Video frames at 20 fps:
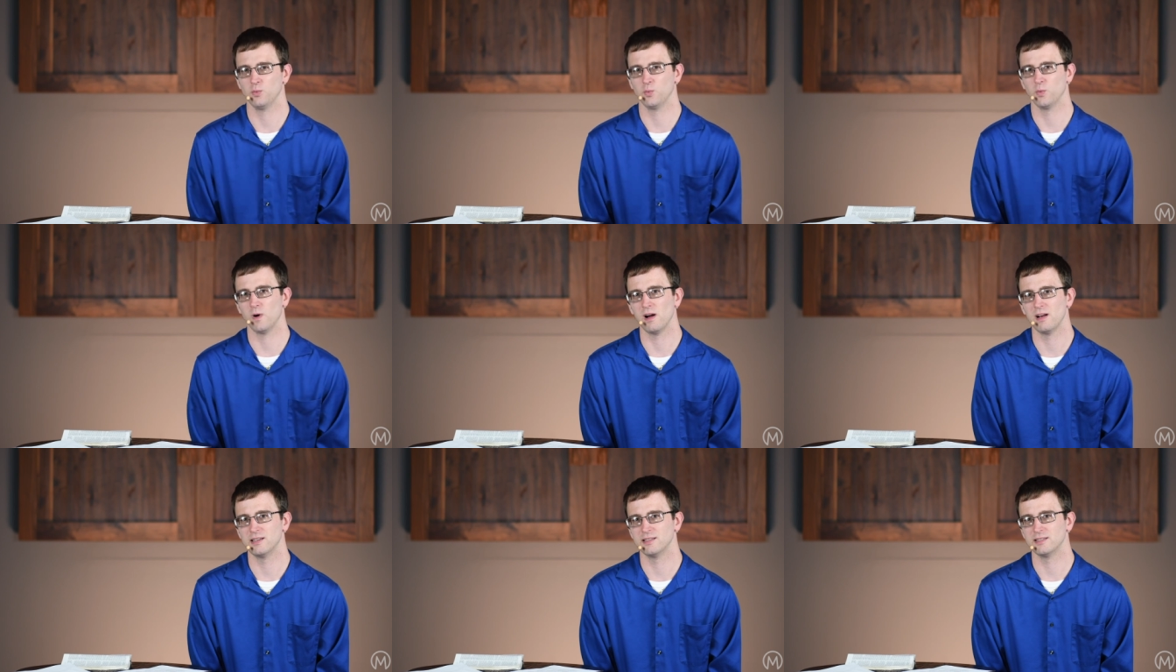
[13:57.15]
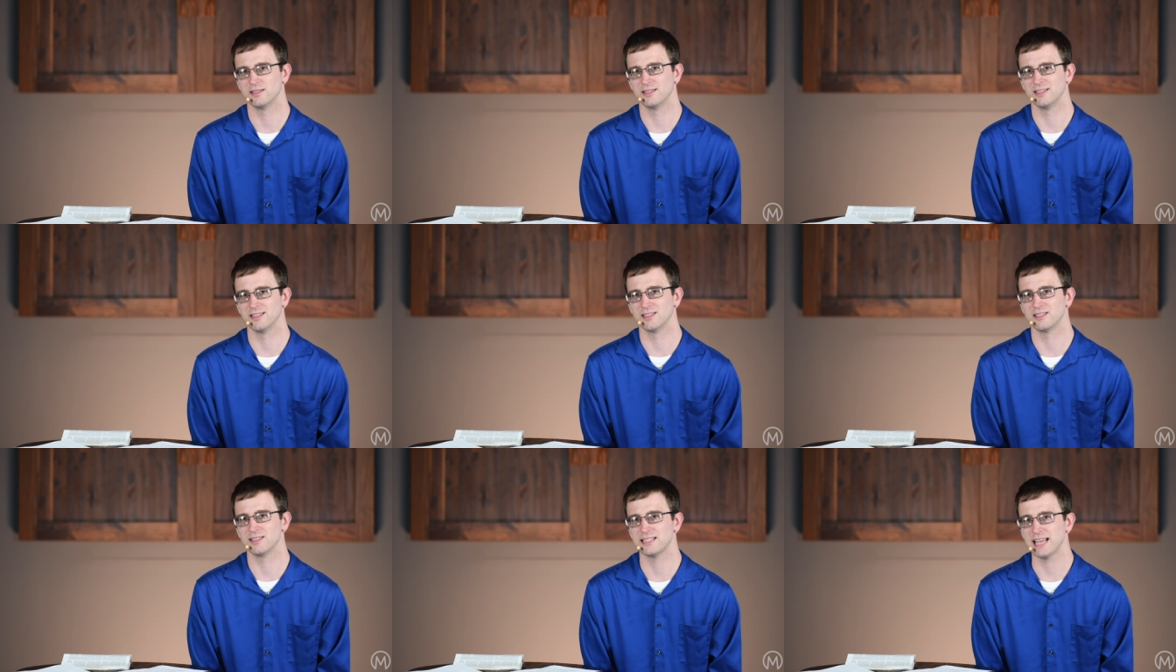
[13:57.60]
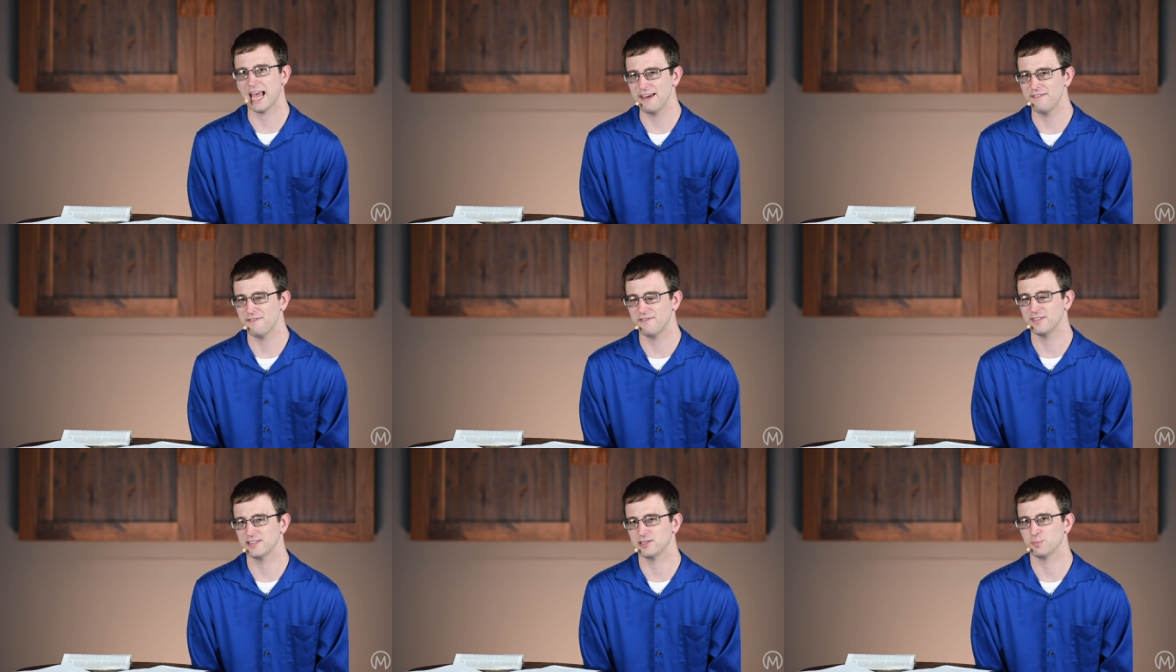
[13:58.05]
was the
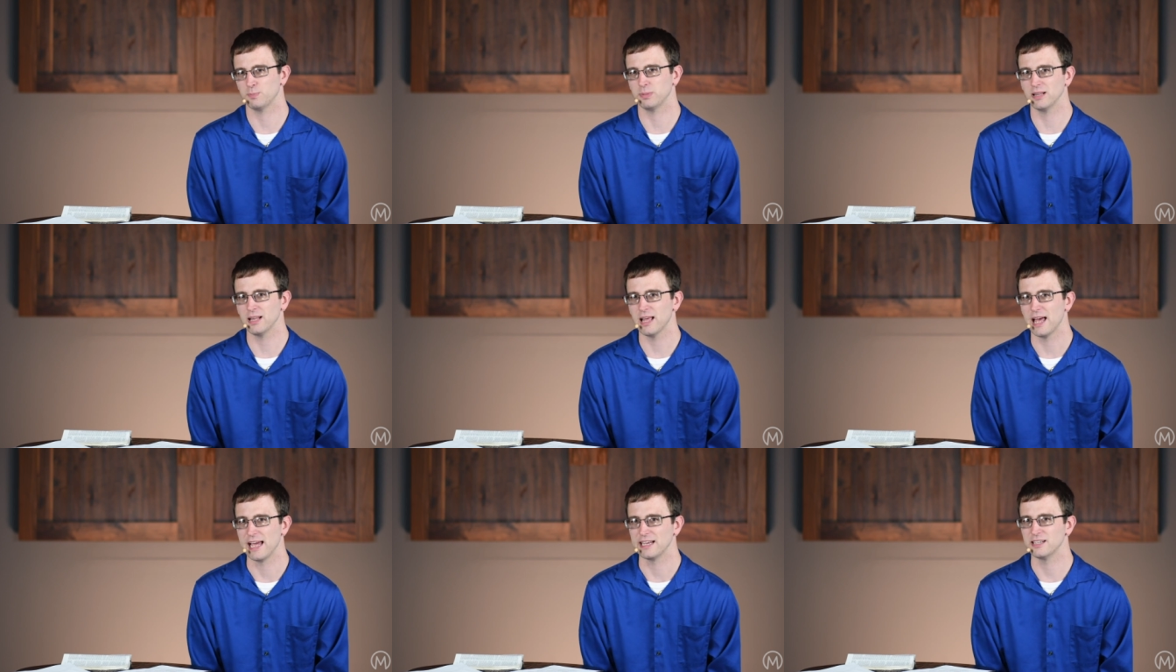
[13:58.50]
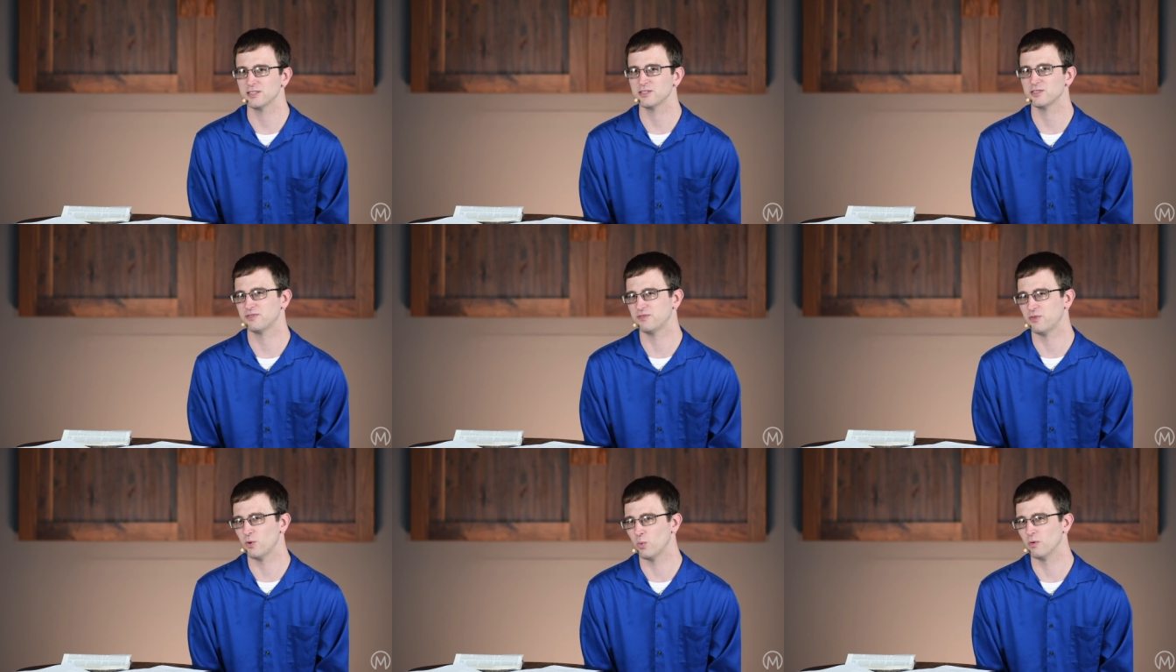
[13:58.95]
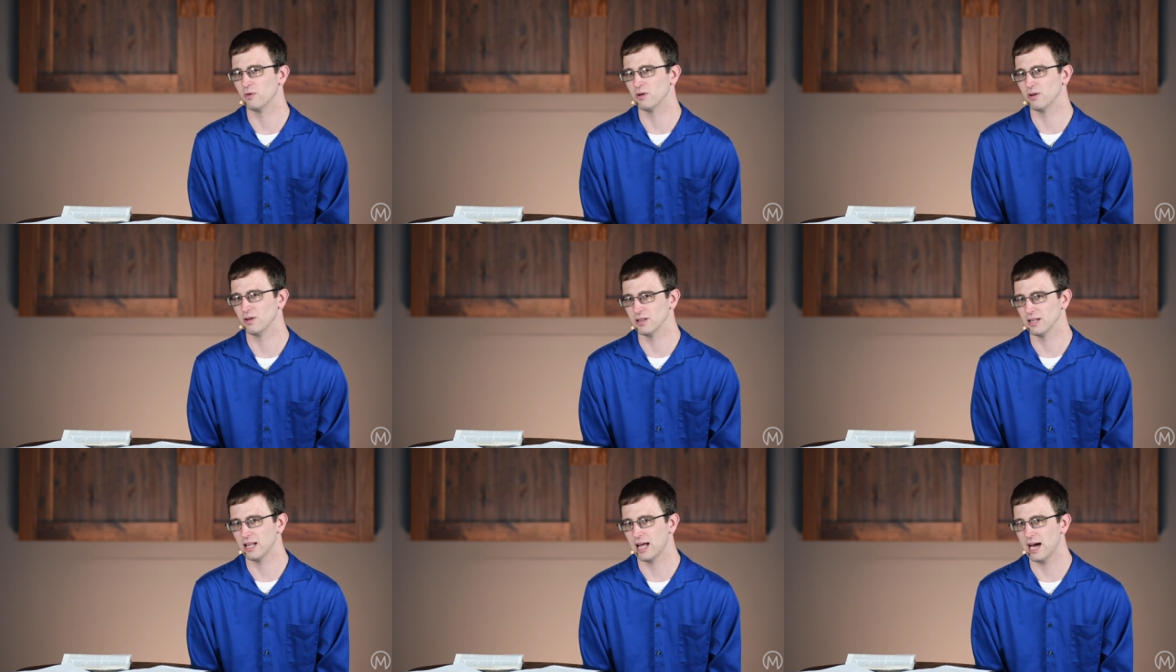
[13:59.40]
safest place
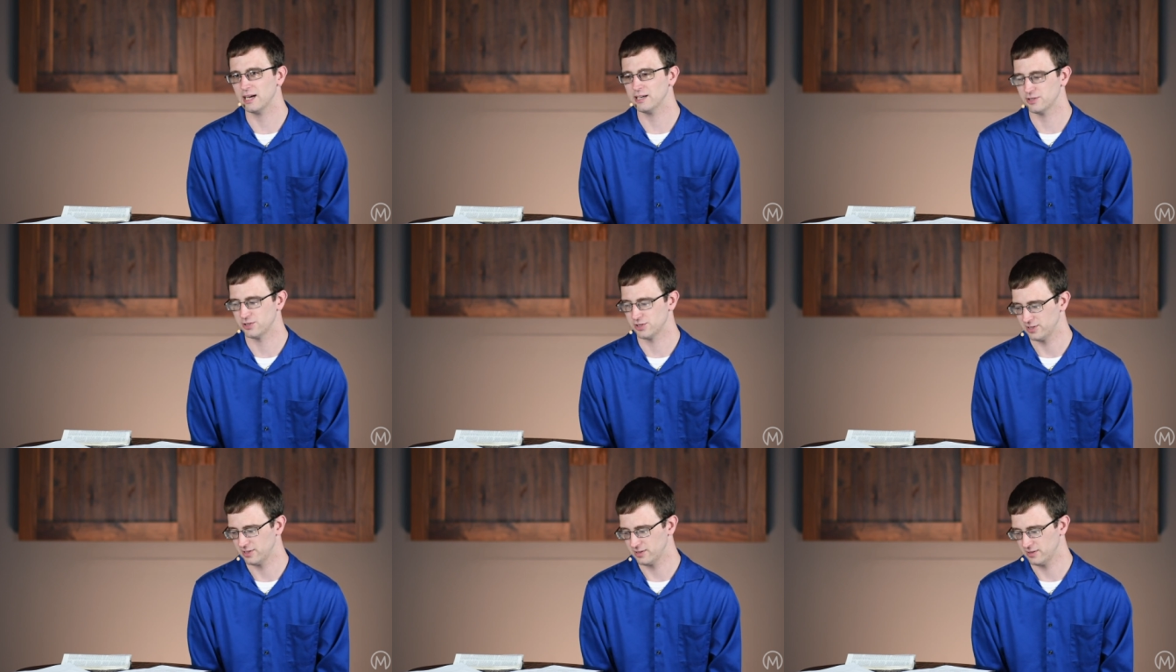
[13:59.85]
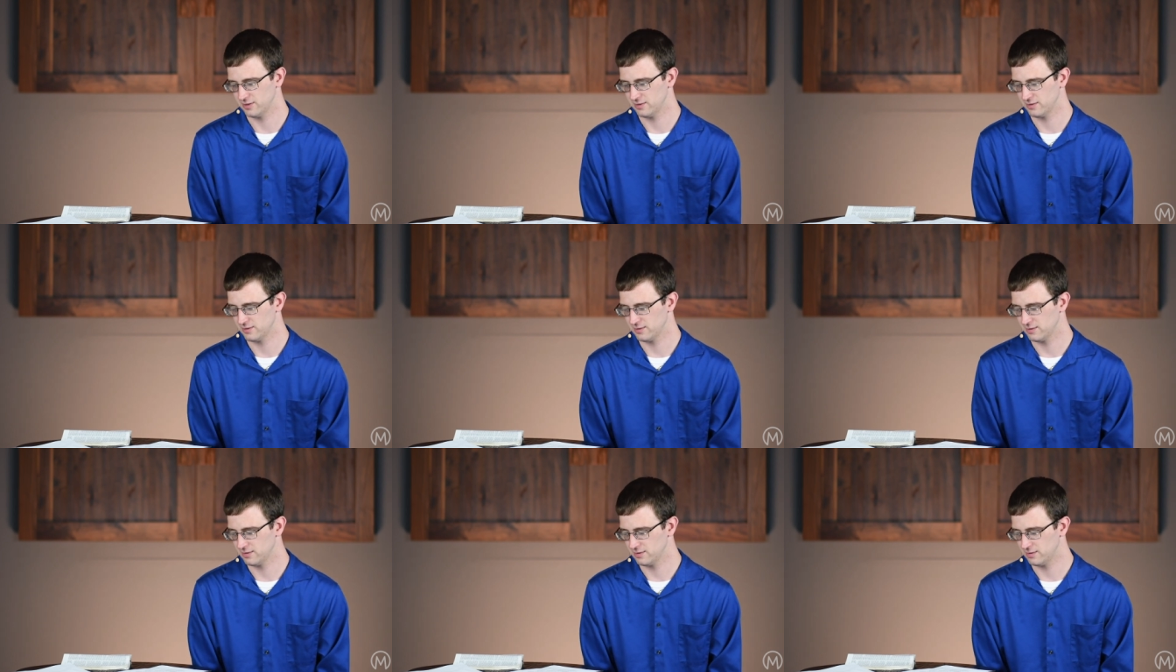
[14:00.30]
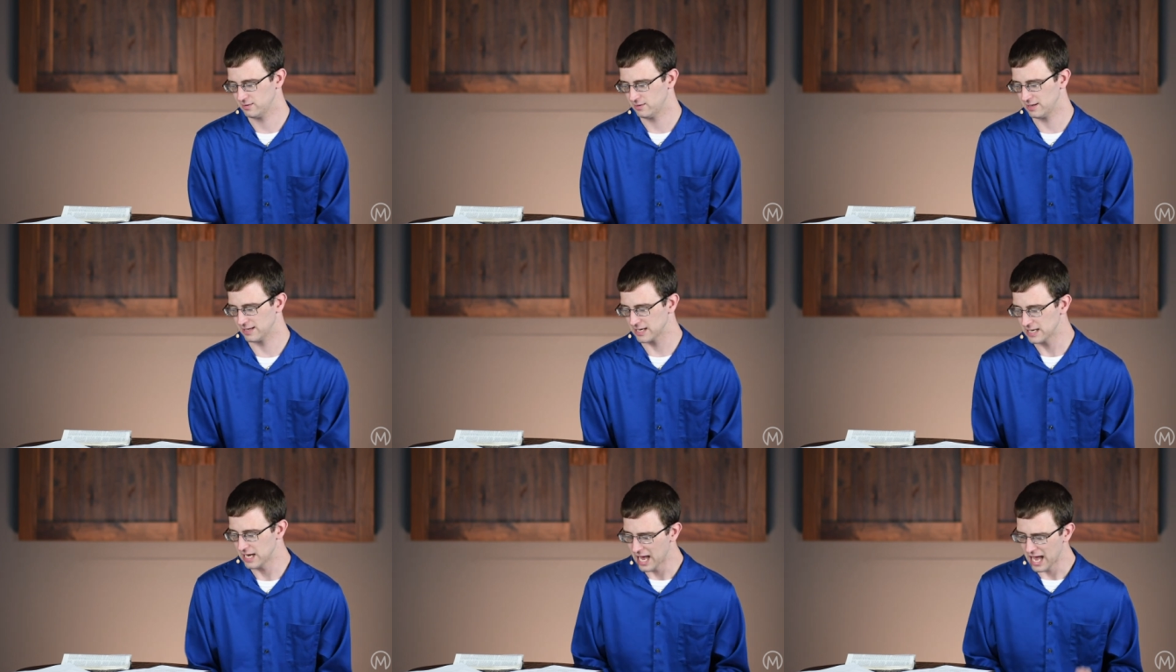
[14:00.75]
for Elijah.
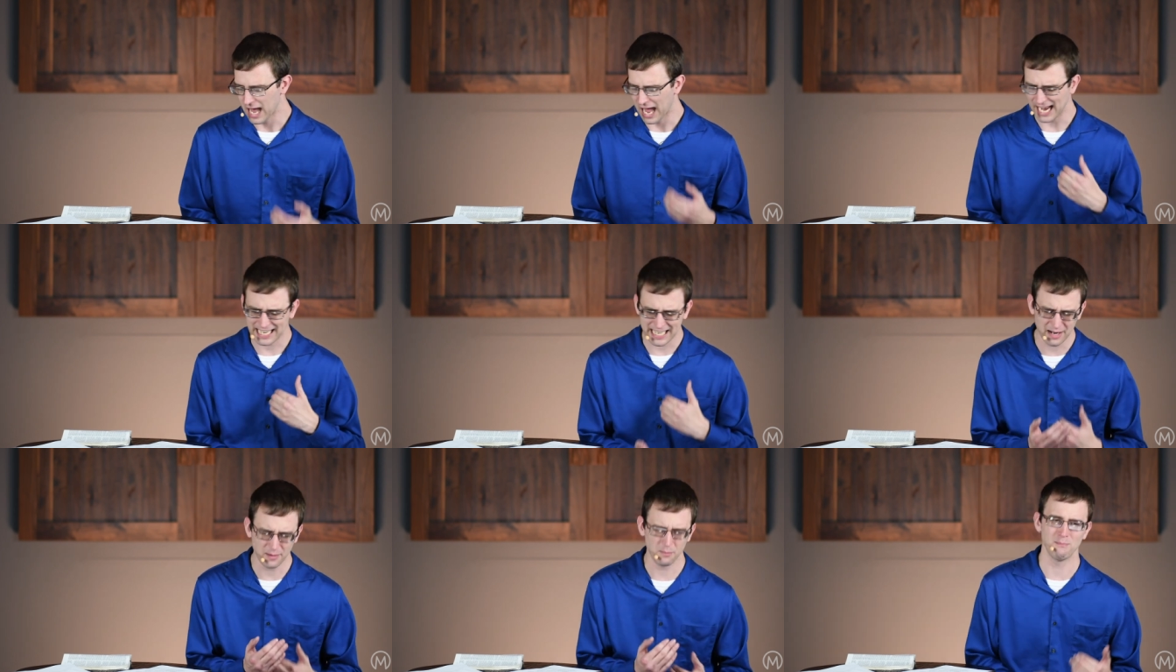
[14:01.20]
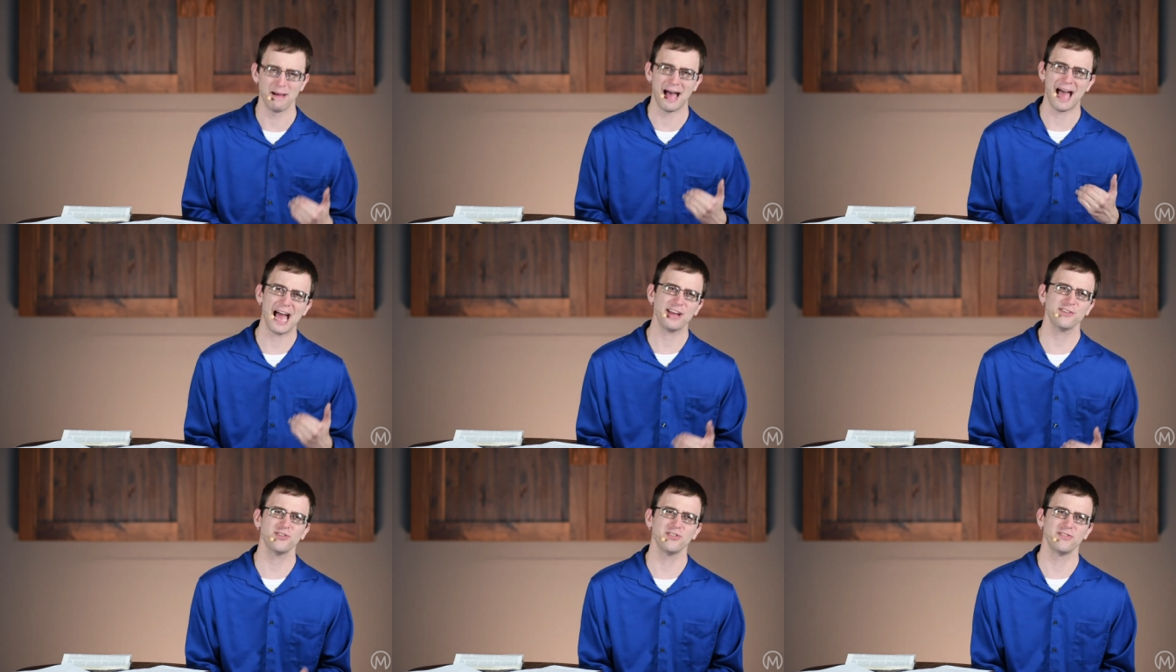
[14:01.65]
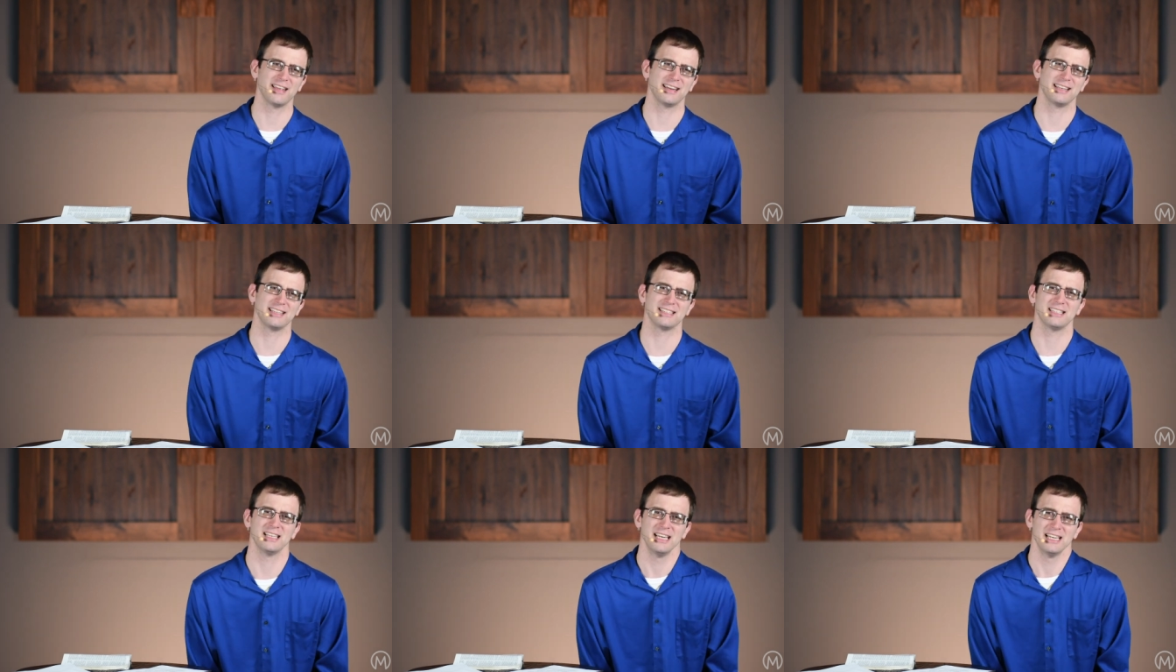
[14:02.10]
And I can imagine
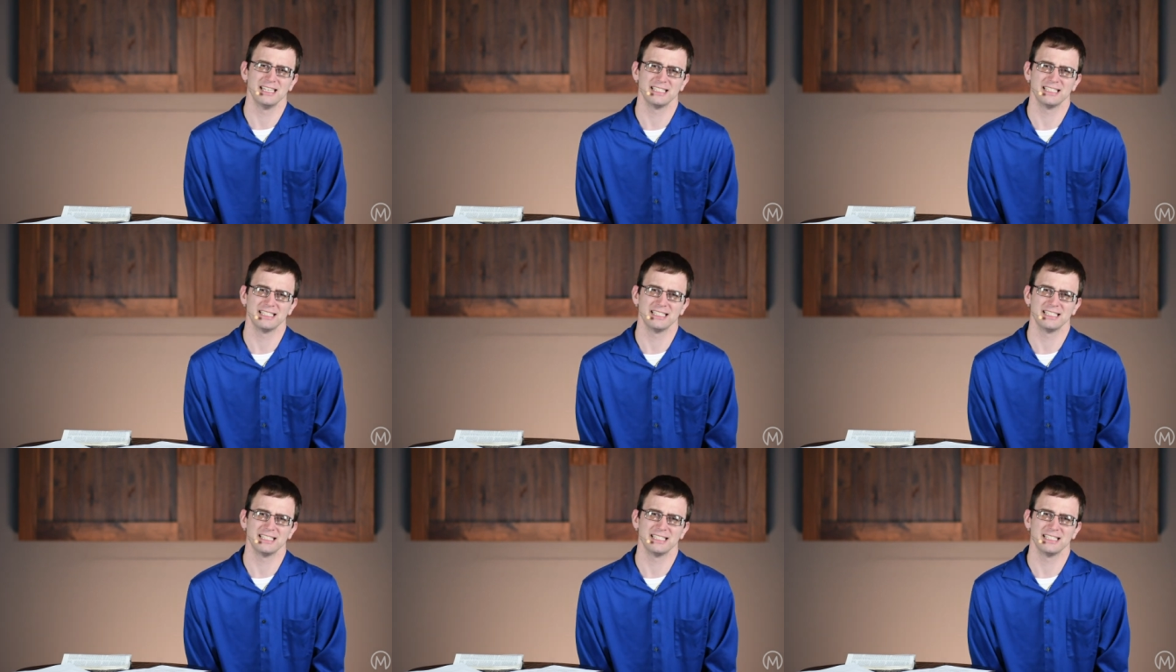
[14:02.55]
that as